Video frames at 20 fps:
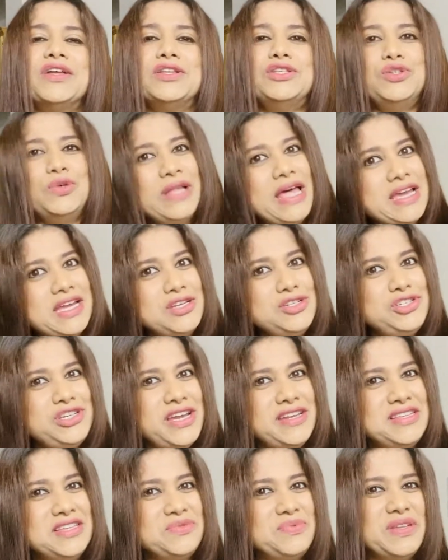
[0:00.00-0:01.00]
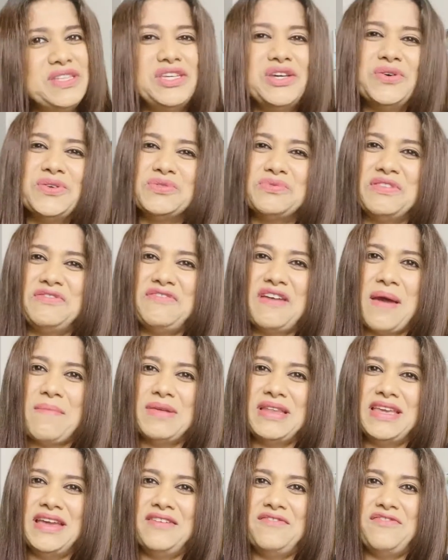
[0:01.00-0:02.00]
Do like and share these videos with
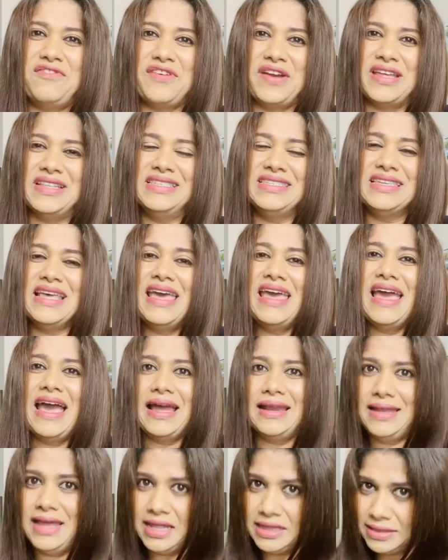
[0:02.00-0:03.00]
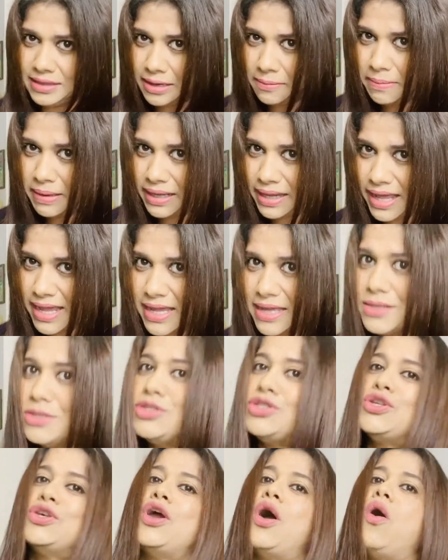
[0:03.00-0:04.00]
family and friends. And hit that bell icon
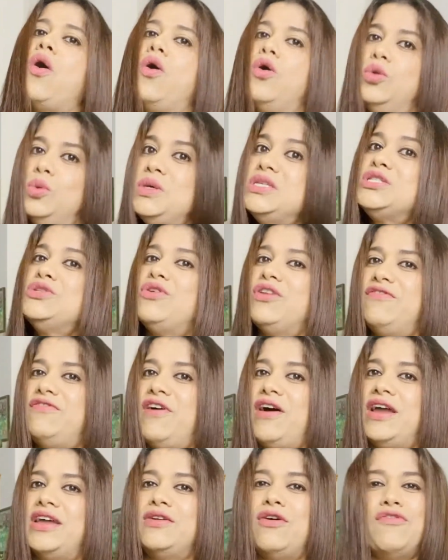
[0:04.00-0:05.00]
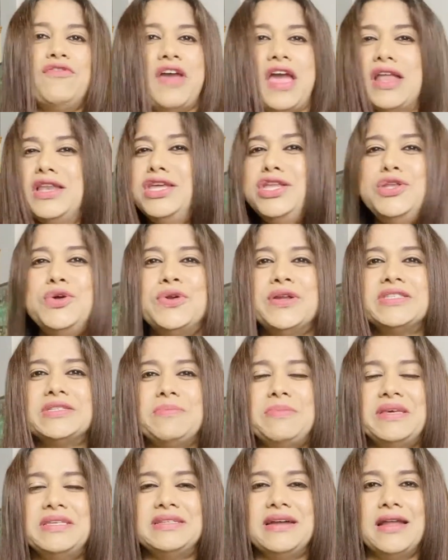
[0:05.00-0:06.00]
so you're always notified of any new
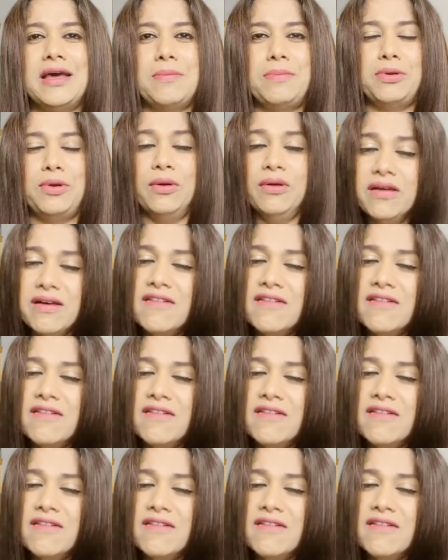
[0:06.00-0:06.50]
recipes that I upload